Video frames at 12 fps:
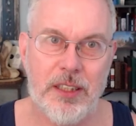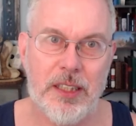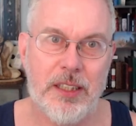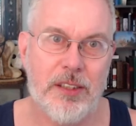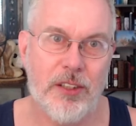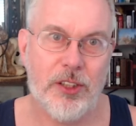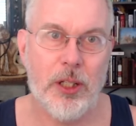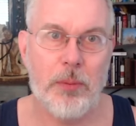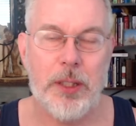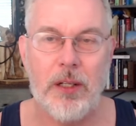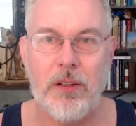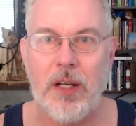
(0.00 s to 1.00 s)
if there's going to be
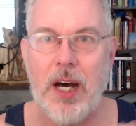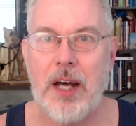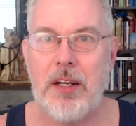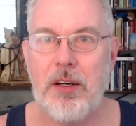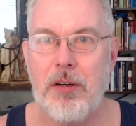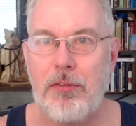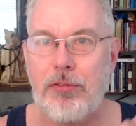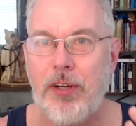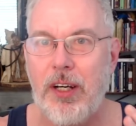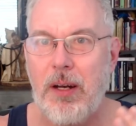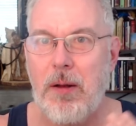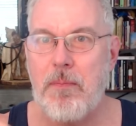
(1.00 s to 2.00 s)
a lot of
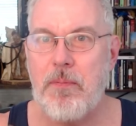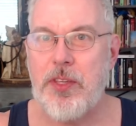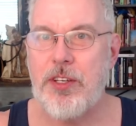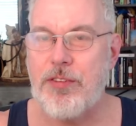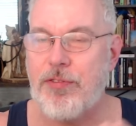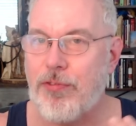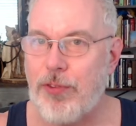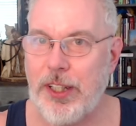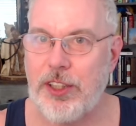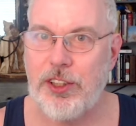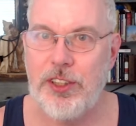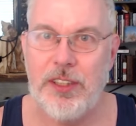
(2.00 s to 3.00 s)
just
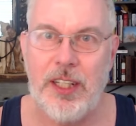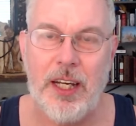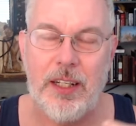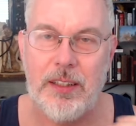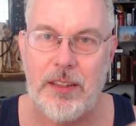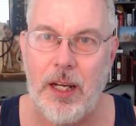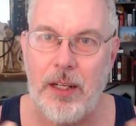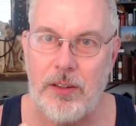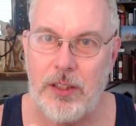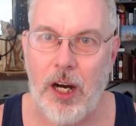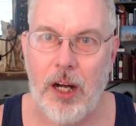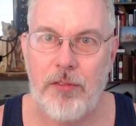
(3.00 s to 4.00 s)
friction and
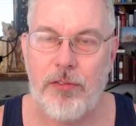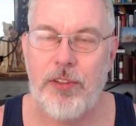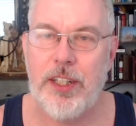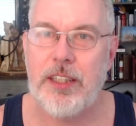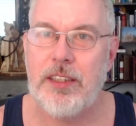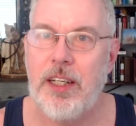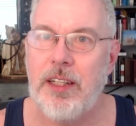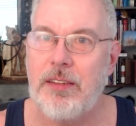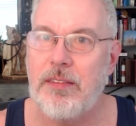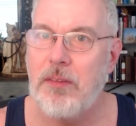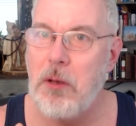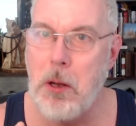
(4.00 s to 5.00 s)
conflict
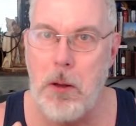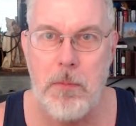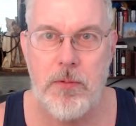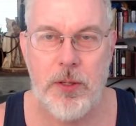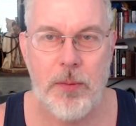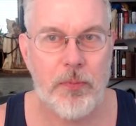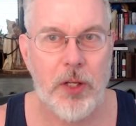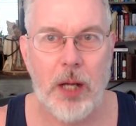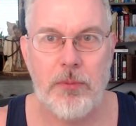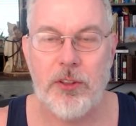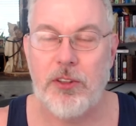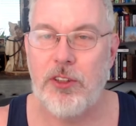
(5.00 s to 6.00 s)
and
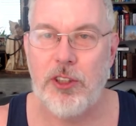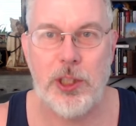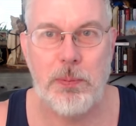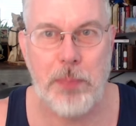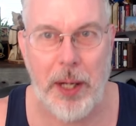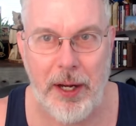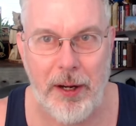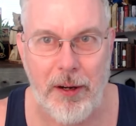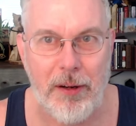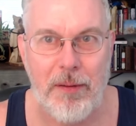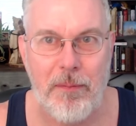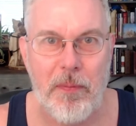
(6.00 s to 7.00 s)
sometimes
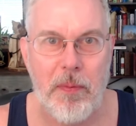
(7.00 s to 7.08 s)
despair.